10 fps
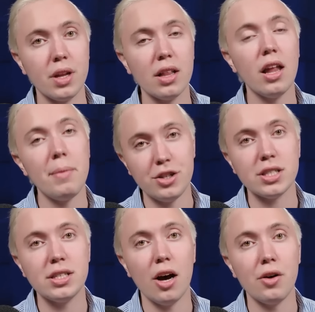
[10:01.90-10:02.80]
let me
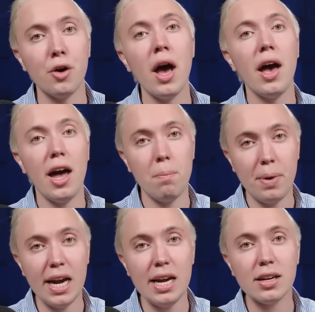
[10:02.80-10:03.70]
just tell you. And
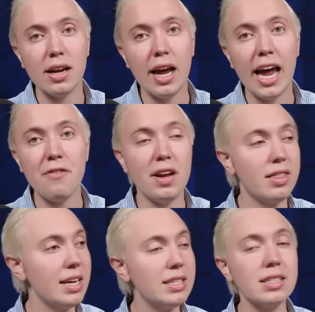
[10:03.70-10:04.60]
Pete, if he
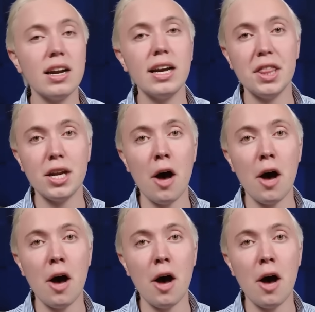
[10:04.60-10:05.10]
thinks he's going to get the